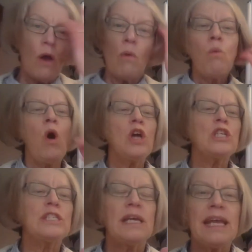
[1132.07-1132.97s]

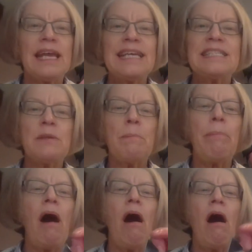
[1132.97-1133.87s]
What is the
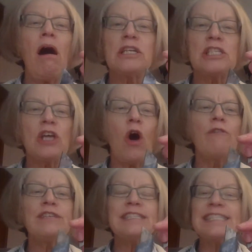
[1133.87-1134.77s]
part
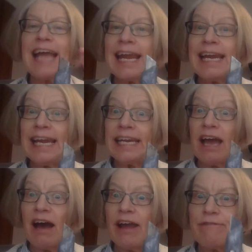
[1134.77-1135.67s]
of a Stanley
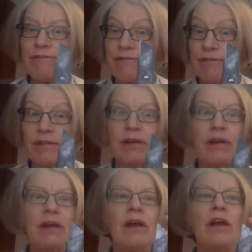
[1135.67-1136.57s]
knife
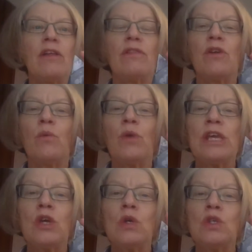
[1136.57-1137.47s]
that we
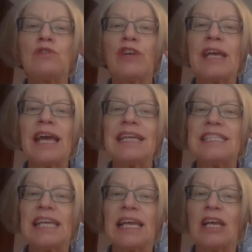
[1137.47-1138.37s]
use for
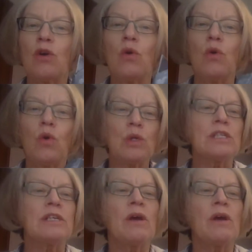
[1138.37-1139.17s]
cutting called?